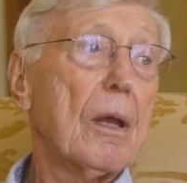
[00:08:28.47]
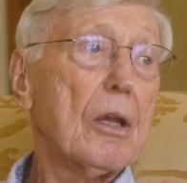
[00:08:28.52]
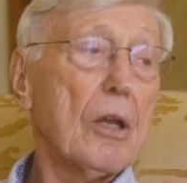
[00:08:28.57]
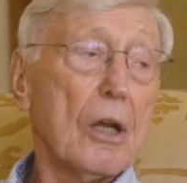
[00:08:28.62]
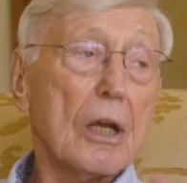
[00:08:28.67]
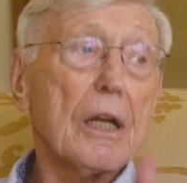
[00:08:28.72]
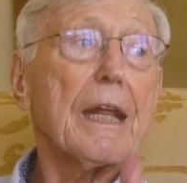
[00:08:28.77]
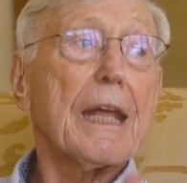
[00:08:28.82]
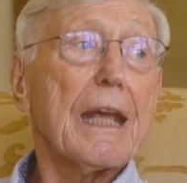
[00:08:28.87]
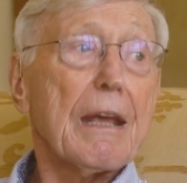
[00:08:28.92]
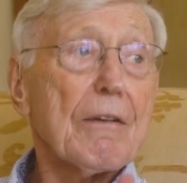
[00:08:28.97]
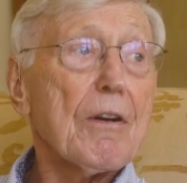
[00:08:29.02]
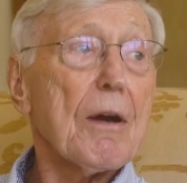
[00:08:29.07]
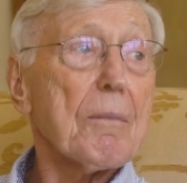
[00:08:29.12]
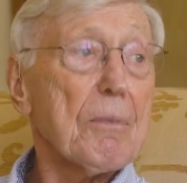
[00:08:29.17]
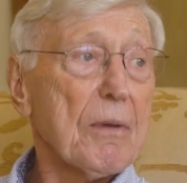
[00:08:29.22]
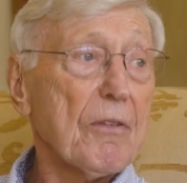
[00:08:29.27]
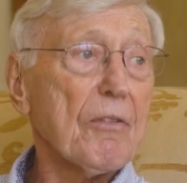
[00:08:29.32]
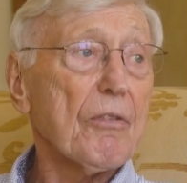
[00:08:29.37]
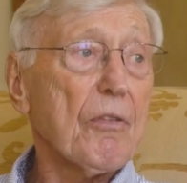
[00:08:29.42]
You're going to give
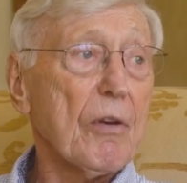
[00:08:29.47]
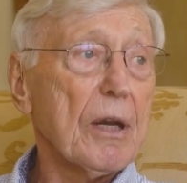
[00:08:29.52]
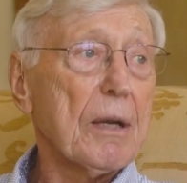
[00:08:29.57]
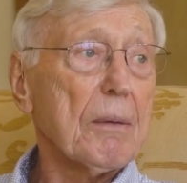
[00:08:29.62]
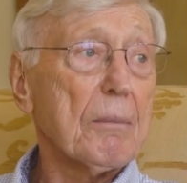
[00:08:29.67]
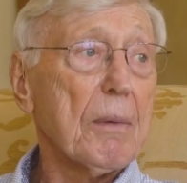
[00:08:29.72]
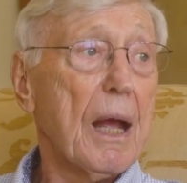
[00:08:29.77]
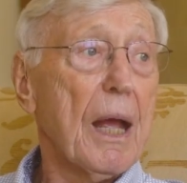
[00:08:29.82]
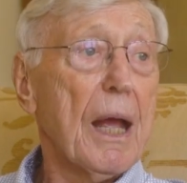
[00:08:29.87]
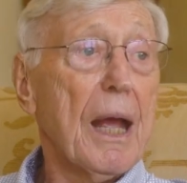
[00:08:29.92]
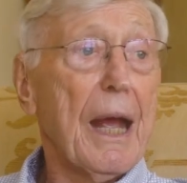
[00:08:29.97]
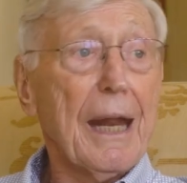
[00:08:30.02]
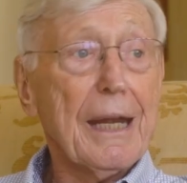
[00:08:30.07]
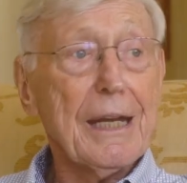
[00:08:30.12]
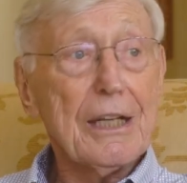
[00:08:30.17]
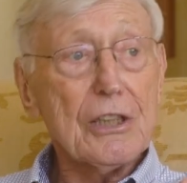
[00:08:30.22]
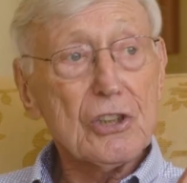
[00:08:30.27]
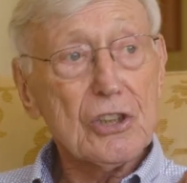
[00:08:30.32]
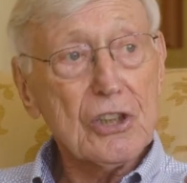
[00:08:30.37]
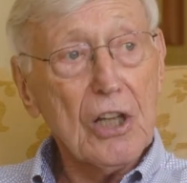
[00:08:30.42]
up your freedom.
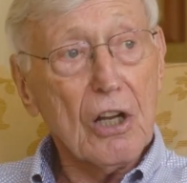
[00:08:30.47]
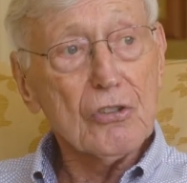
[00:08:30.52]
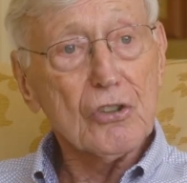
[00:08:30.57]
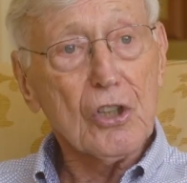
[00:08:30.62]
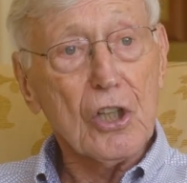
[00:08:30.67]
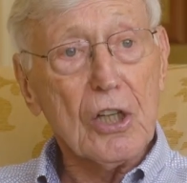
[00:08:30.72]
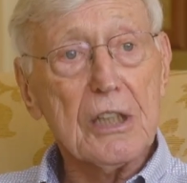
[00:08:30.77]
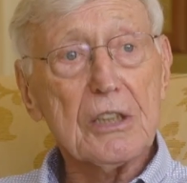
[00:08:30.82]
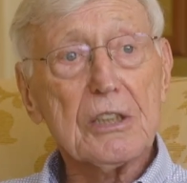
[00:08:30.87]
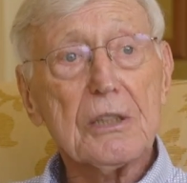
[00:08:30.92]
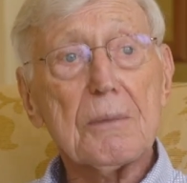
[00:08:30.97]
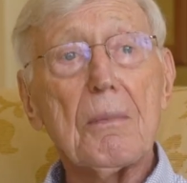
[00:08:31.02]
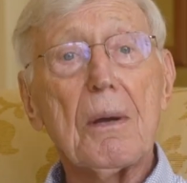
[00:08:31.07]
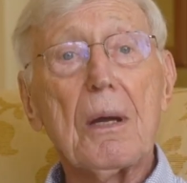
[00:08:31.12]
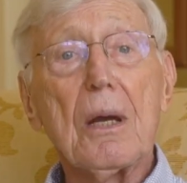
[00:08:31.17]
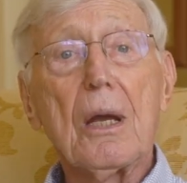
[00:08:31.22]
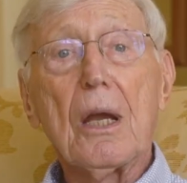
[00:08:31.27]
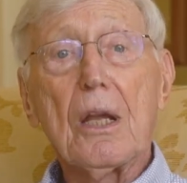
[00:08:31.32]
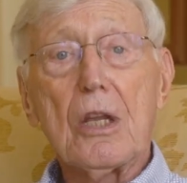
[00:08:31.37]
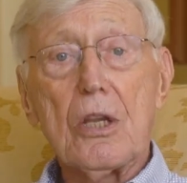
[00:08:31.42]
And in socialism,
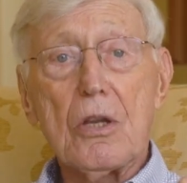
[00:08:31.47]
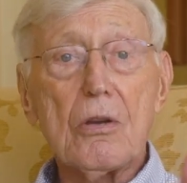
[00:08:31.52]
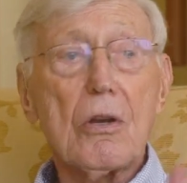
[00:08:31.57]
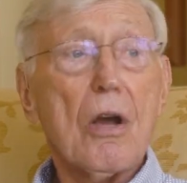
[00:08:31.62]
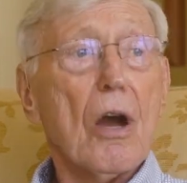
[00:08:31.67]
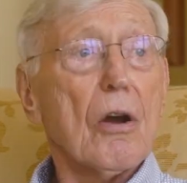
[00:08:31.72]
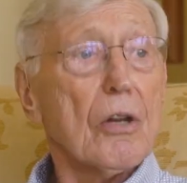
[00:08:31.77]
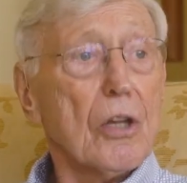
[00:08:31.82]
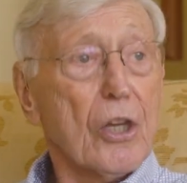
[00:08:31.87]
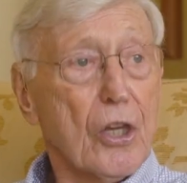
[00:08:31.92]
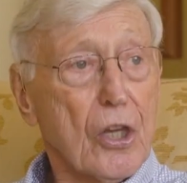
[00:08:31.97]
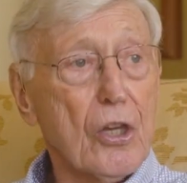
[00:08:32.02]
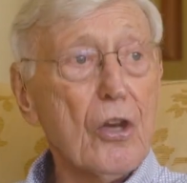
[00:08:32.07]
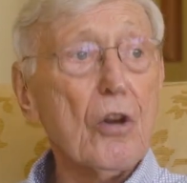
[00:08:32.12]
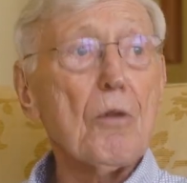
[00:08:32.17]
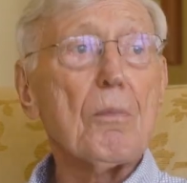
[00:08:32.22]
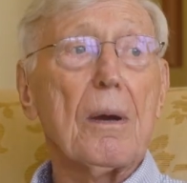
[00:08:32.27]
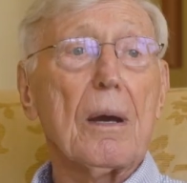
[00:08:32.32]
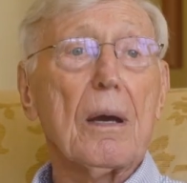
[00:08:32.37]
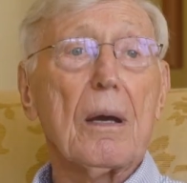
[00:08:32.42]
you go to
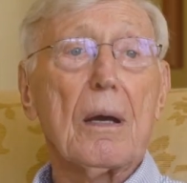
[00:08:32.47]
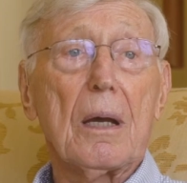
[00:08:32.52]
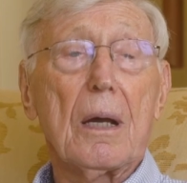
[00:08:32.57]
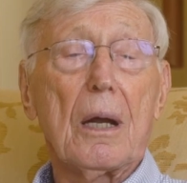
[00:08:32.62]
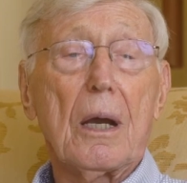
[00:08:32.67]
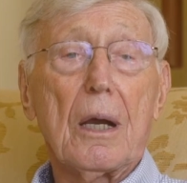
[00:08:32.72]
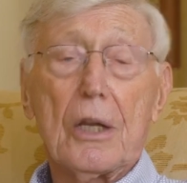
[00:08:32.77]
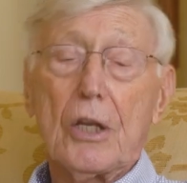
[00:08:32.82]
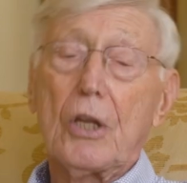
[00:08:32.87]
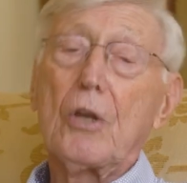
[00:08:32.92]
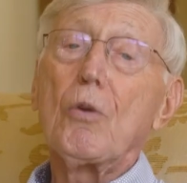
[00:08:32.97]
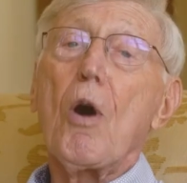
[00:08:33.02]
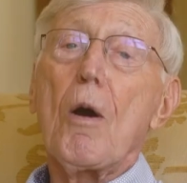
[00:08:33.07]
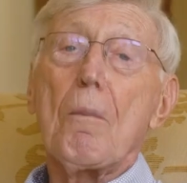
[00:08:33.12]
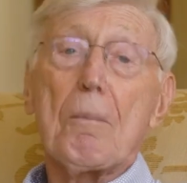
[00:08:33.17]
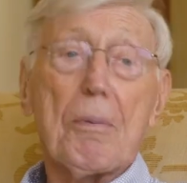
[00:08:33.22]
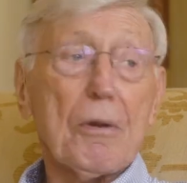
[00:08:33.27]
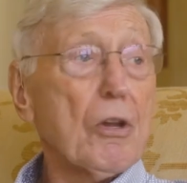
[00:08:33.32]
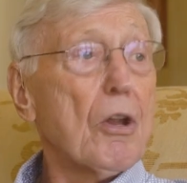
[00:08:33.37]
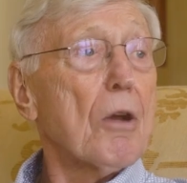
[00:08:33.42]
Cuba, you
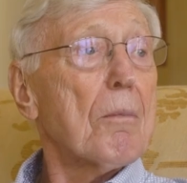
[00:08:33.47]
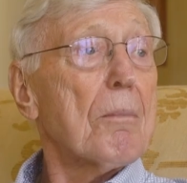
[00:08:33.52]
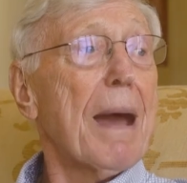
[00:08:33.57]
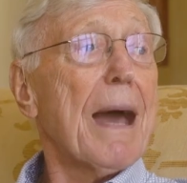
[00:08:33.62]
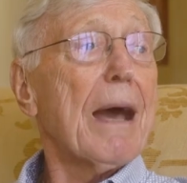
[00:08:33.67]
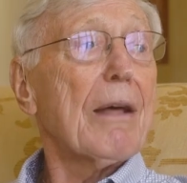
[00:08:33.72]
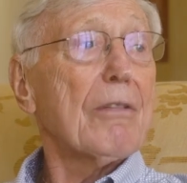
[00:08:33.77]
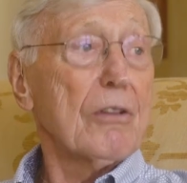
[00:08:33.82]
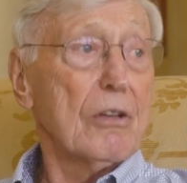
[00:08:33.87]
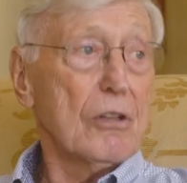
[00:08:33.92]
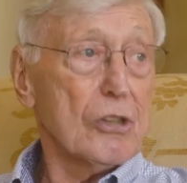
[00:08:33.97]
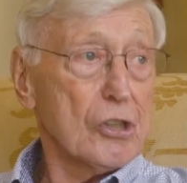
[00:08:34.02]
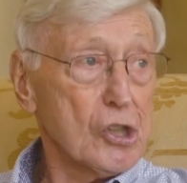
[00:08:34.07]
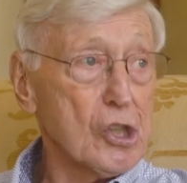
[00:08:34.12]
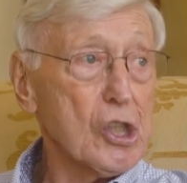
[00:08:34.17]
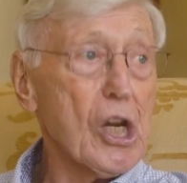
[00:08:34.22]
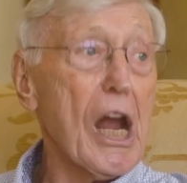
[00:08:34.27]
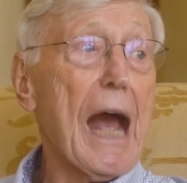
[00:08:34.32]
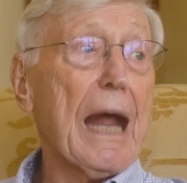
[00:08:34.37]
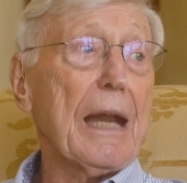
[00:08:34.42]
open your mouth, you're
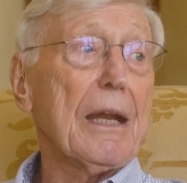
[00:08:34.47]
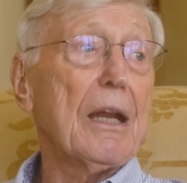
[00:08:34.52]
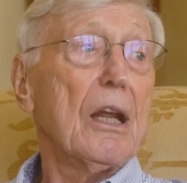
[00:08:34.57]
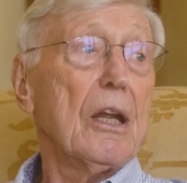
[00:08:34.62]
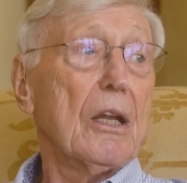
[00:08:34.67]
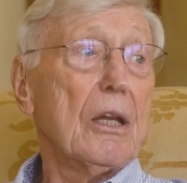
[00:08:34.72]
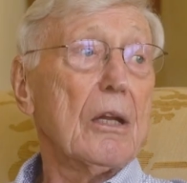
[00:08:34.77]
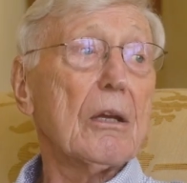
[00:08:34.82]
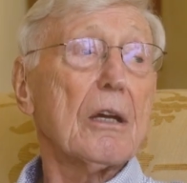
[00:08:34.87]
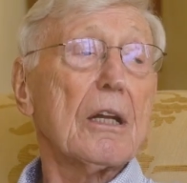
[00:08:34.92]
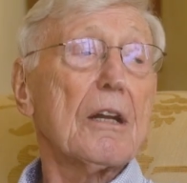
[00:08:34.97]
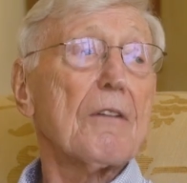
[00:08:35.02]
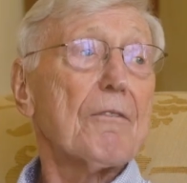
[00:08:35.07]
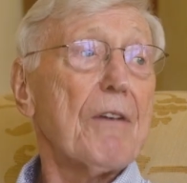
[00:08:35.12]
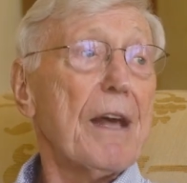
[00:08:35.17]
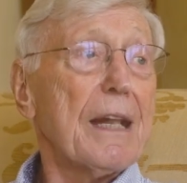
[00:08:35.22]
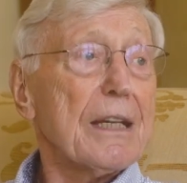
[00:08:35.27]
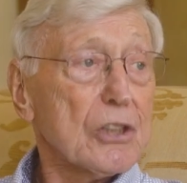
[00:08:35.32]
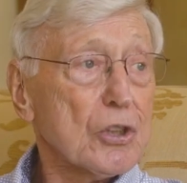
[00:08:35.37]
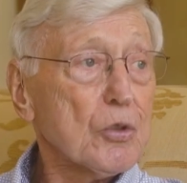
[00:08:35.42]
shot. You go to
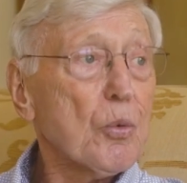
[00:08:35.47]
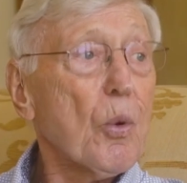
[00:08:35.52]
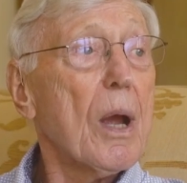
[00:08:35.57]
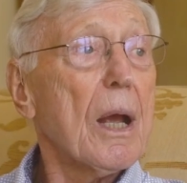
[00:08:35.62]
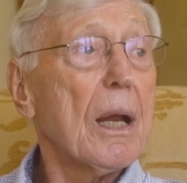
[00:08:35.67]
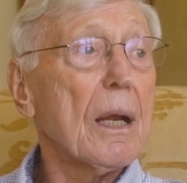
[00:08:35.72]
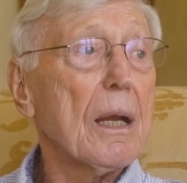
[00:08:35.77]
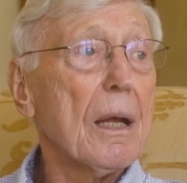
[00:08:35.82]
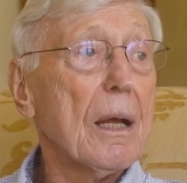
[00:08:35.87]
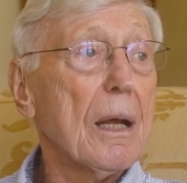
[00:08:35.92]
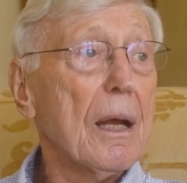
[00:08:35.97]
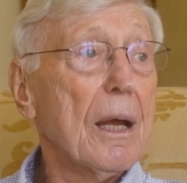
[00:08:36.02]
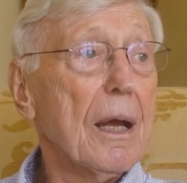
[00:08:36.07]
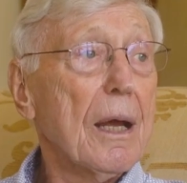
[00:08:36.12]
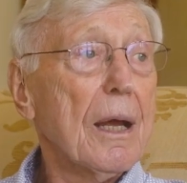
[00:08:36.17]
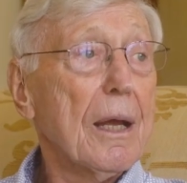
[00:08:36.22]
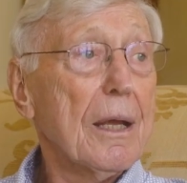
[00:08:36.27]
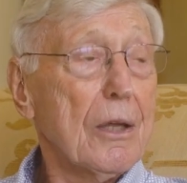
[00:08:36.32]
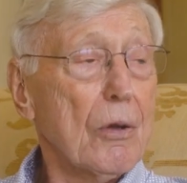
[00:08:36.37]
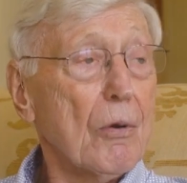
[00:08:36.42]
Venezuela,
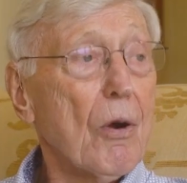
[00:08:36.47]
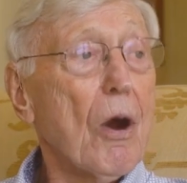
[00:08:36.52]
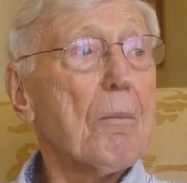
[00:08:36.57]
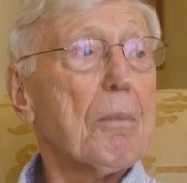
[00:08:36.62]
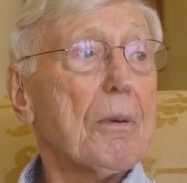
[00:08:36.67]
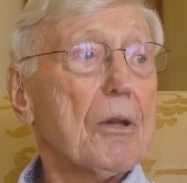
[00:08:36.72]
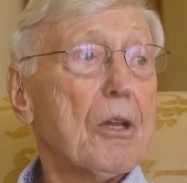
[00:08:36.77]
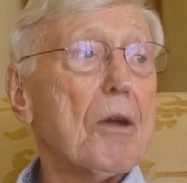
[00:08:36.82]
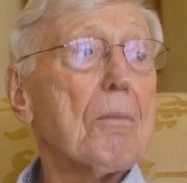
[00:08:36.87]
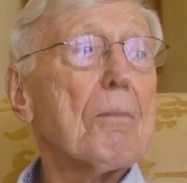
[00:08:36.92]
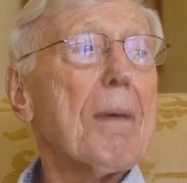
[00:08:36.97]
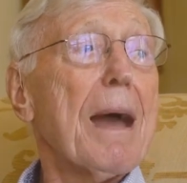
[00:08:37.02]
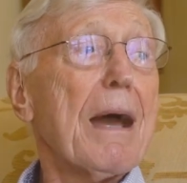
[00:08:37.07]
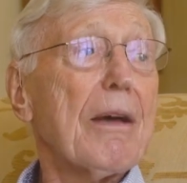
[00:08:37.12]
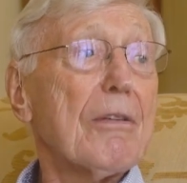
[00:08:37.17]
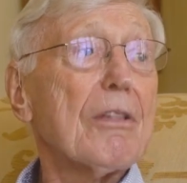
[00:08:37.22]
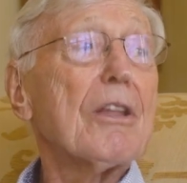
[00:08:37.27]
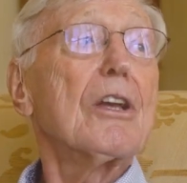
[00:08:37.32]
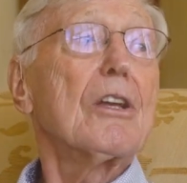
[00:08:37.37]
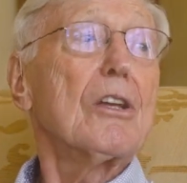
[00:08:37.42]
you open your
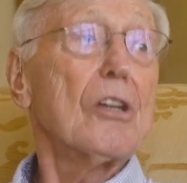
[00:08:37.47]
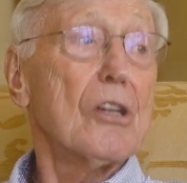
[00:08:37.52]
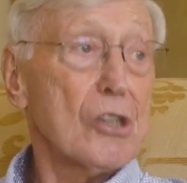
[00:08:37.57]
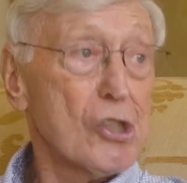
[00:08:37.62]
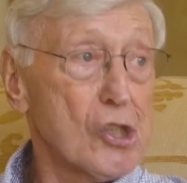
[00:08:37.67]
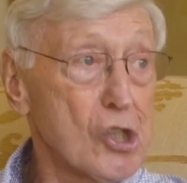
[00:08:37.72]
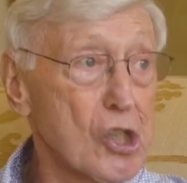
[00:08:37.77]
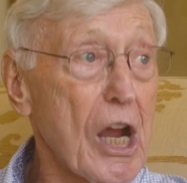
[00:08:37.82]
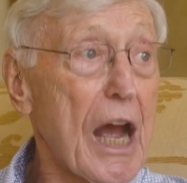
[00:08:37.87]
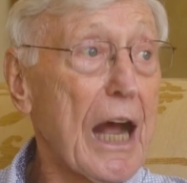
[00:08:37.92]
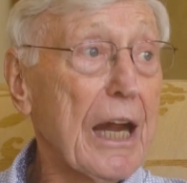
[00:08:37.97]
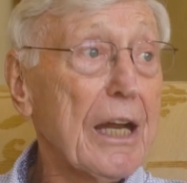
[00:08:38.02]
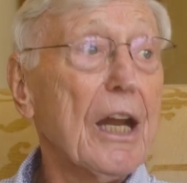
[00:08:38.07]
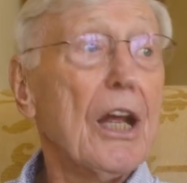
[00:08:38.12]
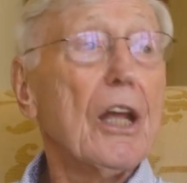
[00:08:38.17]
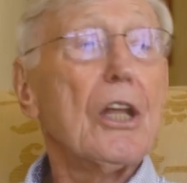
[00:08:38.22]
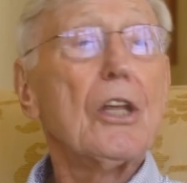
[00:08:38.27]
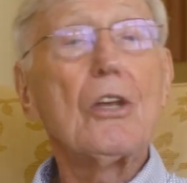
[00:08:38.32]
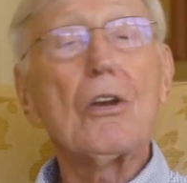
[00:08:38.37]
mouth, you're shot.